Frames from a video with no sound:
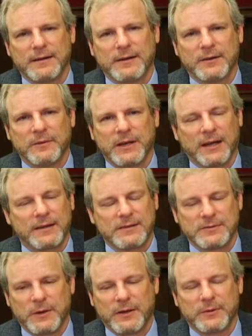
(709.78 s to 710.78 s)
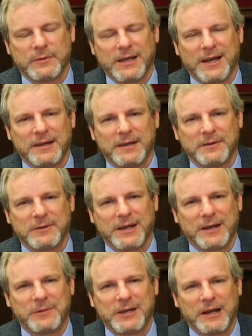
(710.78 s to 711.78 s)
know, we got this weather. We
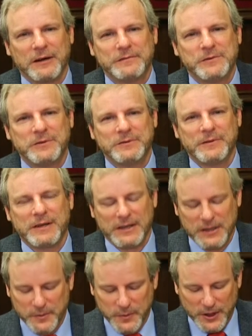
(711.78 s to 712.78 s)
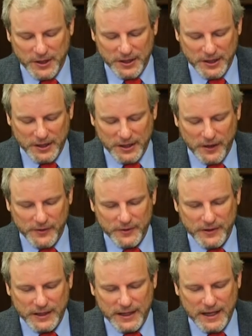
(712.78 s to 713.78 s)
gotta be careful. But
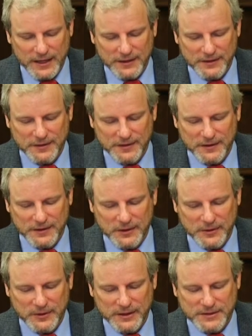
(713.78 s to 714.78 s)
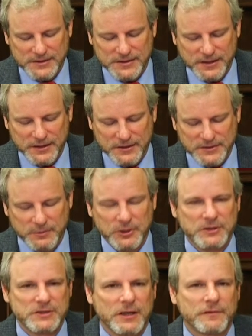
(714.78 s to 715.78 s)
other than that, you know, there's some
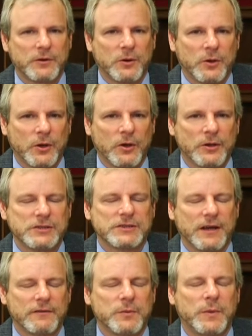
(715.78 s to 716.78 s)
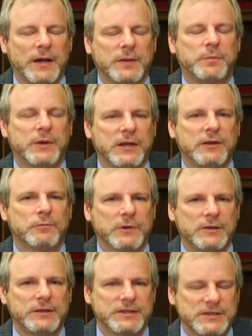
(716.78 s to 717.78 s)
good stuff going on. Just everybody be
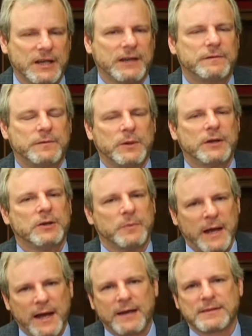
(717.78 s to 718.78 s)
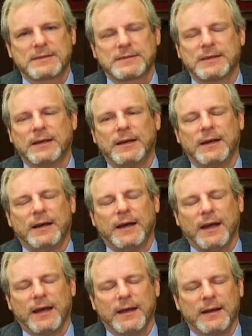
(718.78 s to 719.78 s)
really safe. Wear your masks
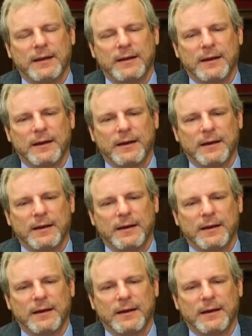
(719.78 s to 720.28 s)
and